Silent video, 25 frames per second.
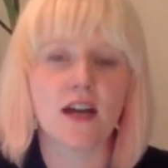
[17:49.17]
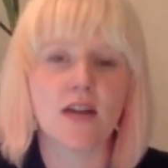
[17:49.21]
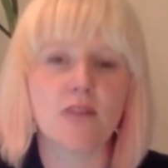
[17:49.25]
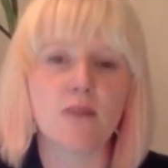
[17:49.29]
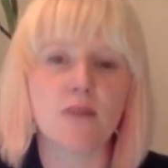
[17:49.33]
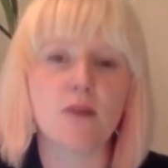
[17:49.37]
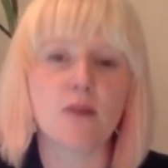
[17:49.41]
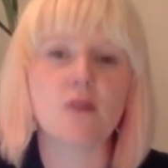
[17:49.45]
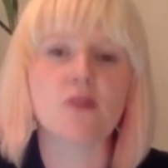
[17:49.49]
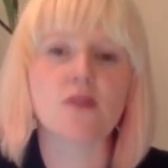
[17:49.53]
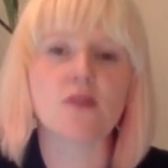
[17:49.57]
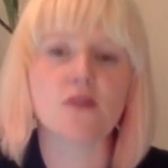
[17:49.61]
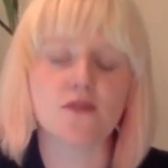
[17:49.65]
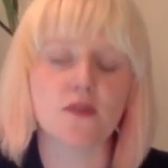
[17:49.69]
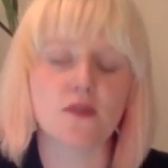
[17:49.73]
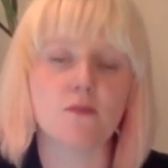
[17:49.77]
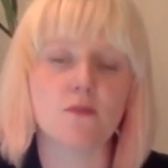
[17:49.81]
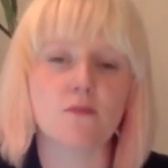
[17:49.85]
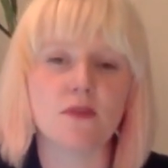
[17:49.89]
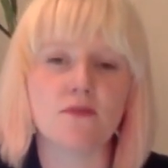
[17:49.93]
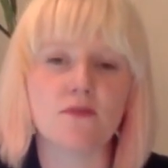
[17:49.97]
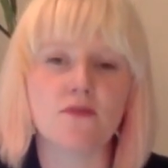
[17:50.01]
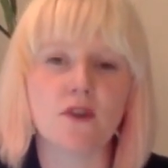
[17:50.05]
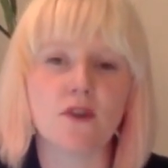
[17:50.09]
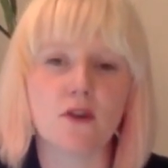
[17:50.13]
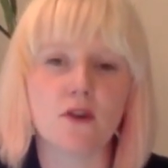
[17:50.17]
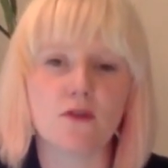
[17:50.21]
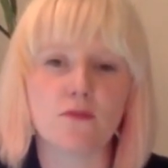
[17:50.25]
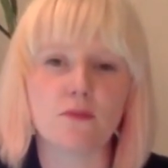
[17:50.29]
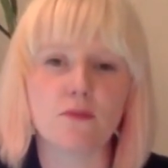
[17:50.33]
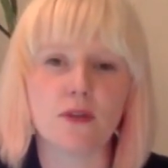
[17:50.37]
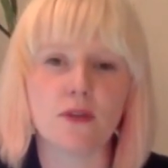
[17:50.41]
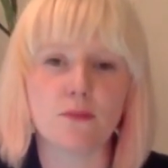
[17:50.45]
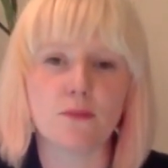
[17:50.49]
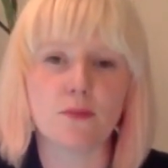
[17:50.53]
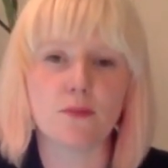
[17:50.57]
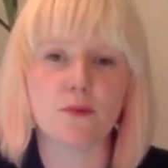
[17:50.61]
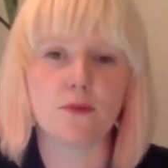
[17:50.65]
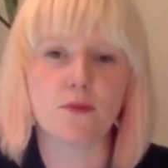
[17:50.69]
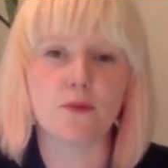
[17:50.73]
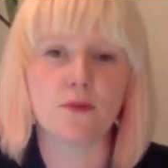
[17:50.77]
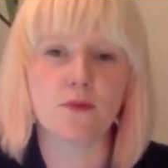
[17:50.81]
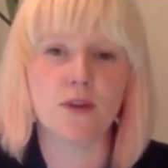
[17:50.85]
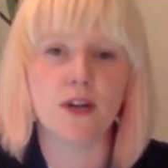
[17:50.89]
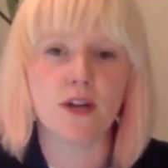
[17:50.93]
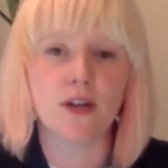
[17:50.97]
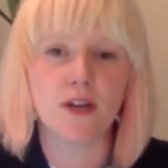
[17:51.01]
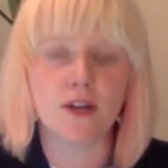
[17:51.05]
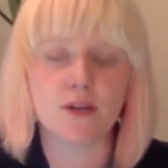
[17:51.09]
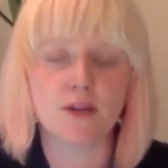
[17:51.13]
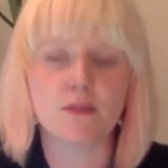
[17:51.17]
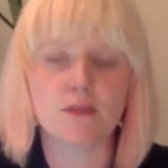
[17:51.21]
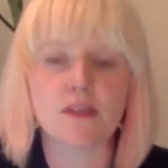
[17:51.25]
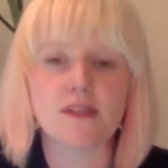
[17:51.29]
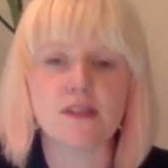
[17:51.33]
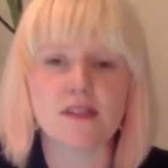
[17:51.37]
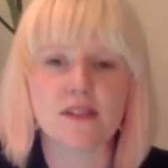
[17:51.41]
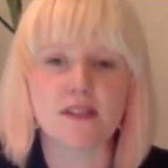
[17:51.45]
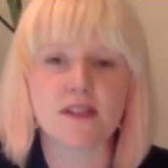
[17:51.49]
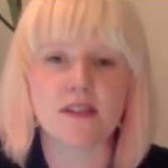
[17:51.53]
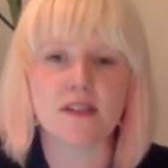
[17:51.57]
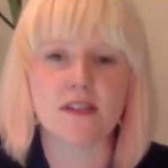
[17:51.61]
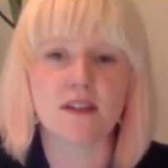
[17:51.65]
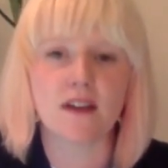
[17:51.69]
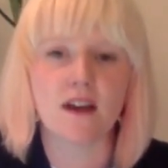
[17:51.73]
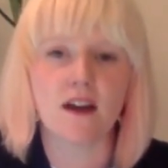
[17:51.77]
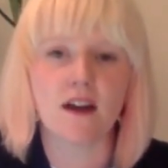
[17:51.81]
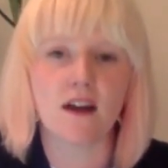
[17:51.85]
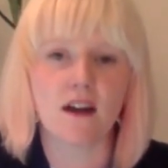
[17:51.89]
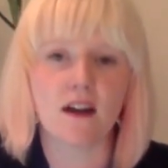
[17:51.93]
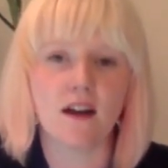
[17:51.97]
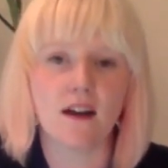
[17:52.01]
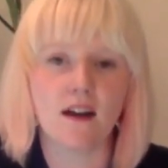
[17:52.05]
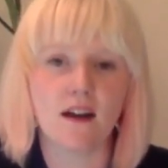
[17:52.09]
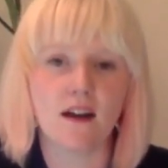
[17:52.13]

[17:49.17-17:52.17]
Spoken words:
most of them involve people committing